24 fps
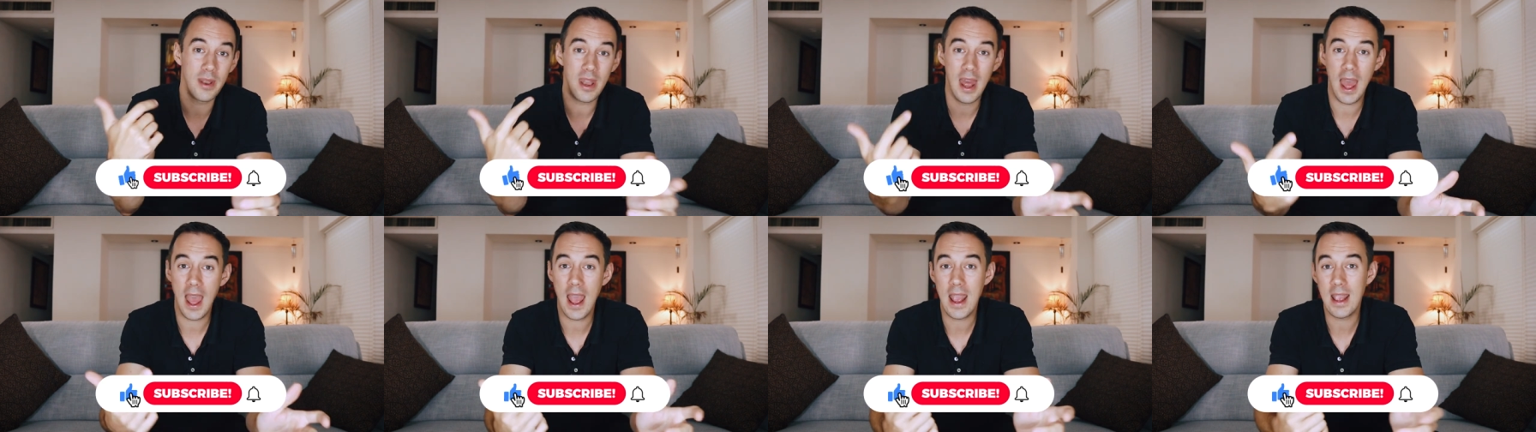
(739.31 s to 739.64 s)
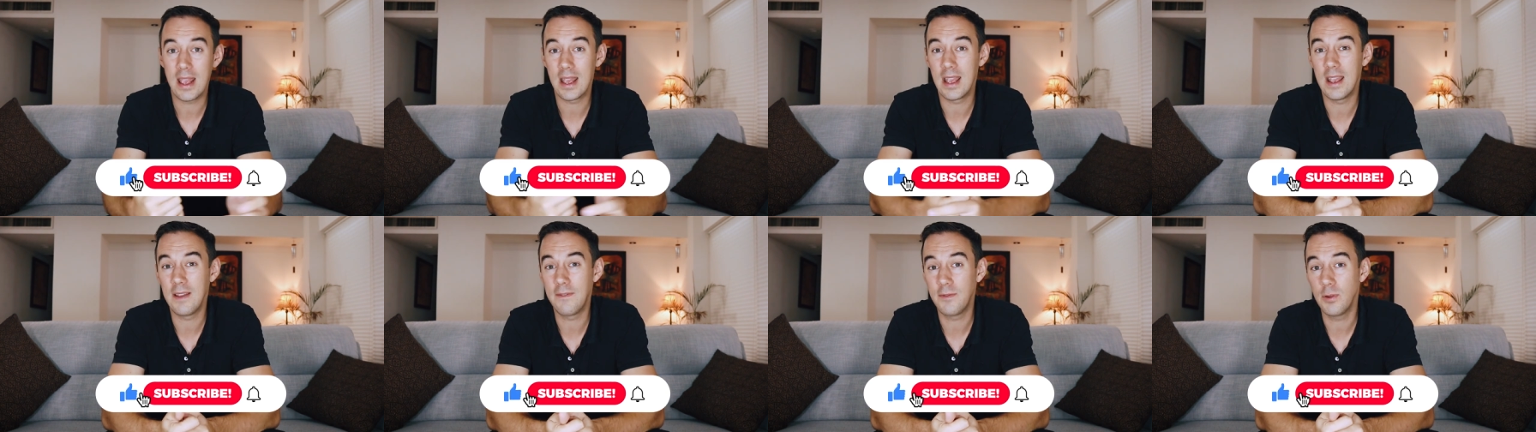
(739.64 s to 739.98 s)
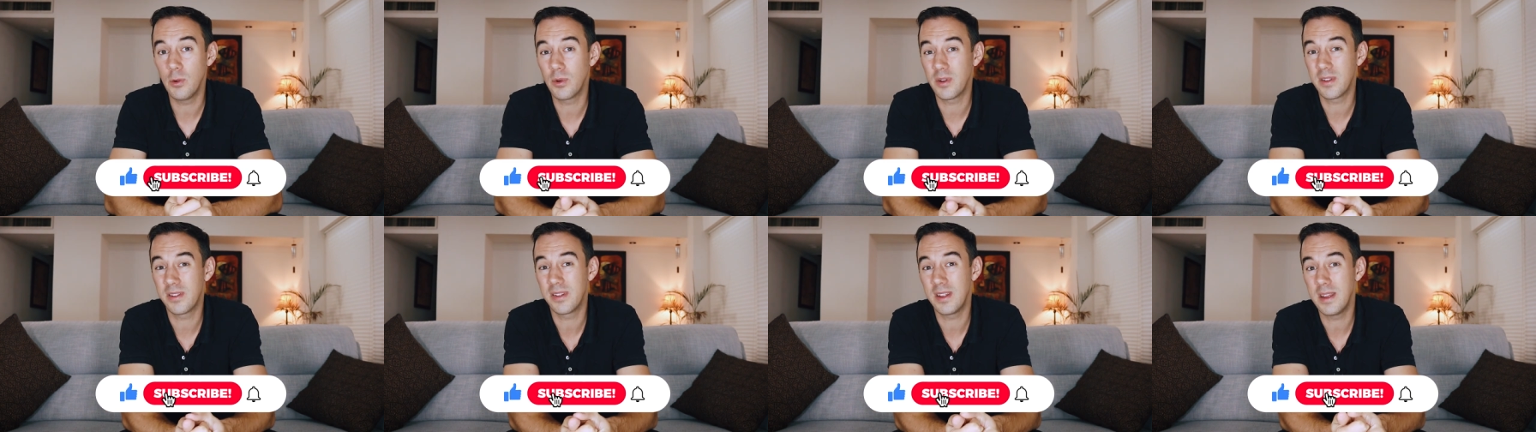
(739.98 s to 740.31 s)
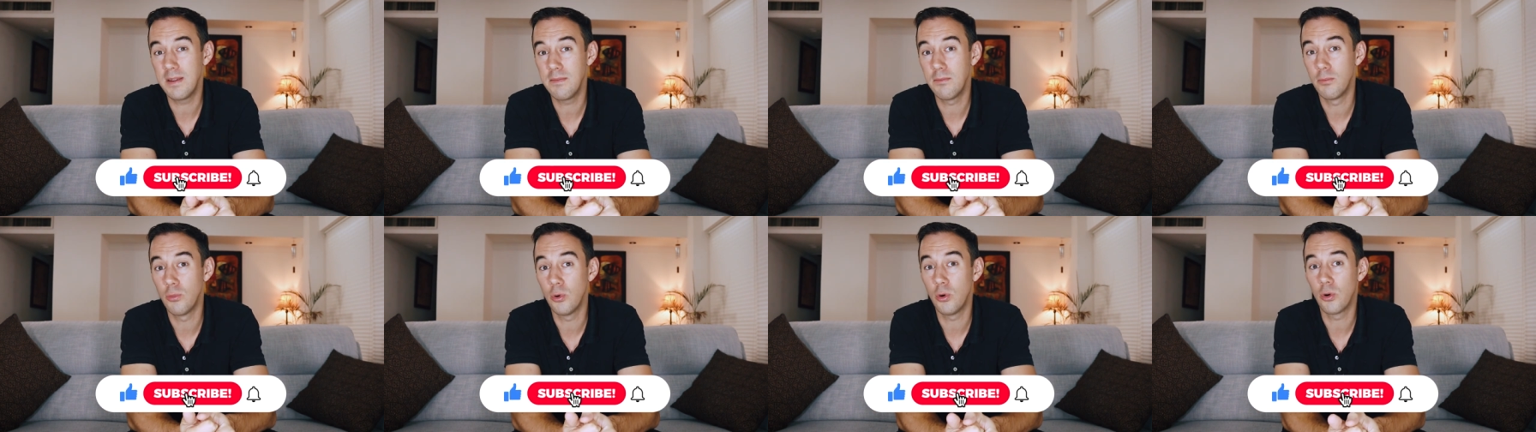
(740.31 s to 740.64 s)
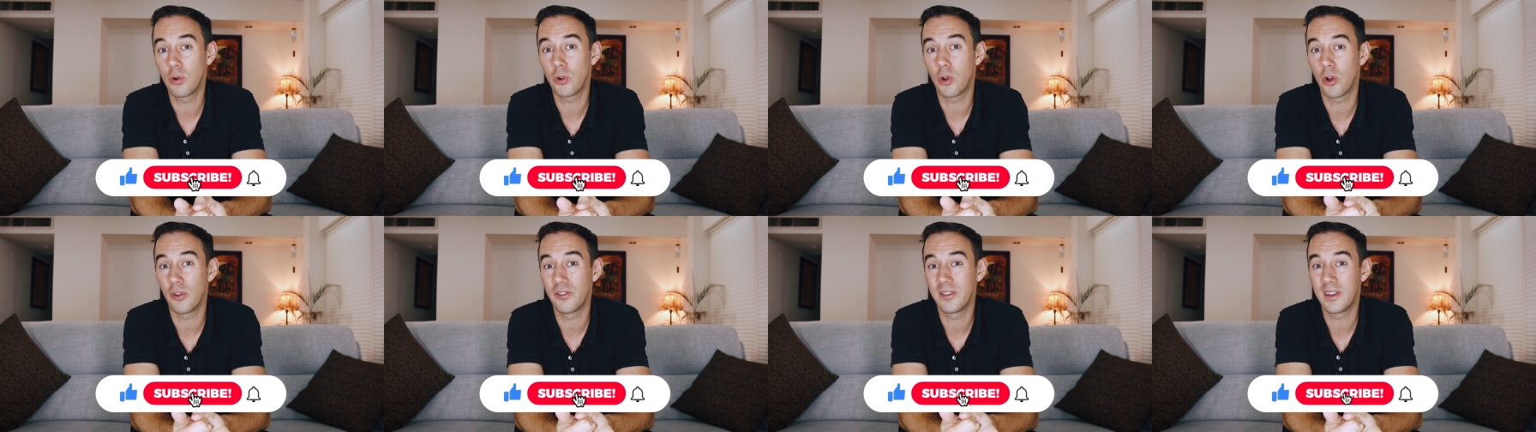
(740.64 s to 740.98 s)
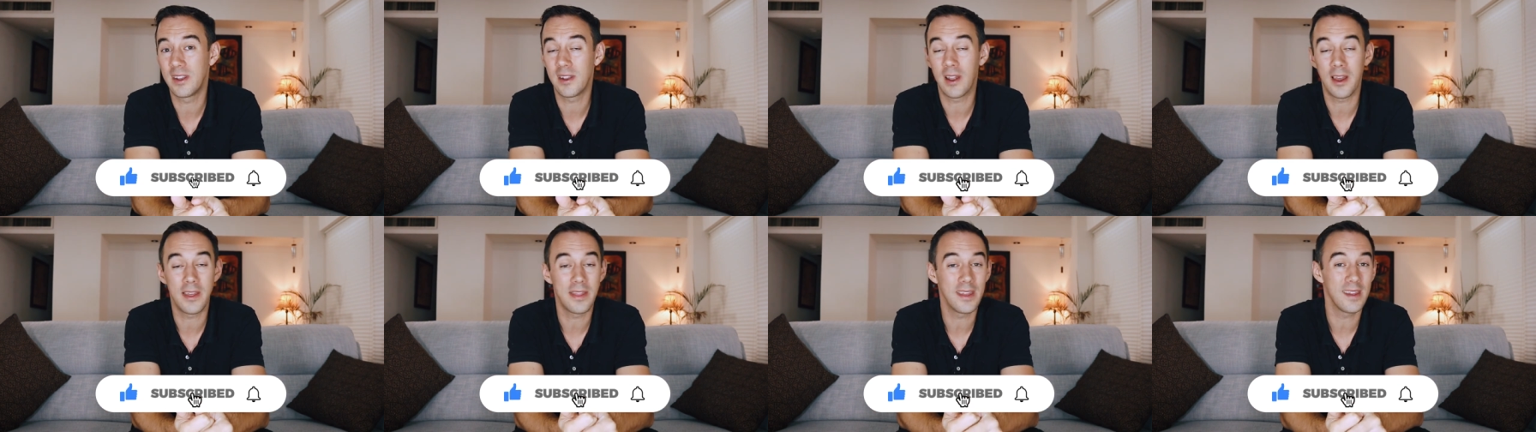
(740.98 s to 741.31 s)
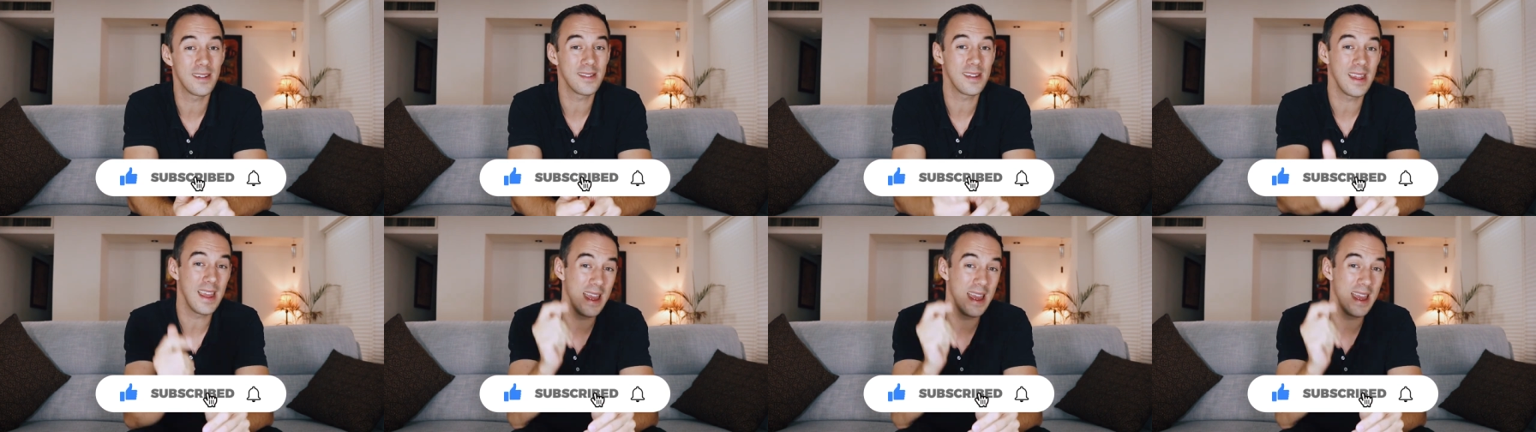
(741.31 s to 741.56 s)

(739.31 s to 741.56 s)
And hey, if you want to see more content like this,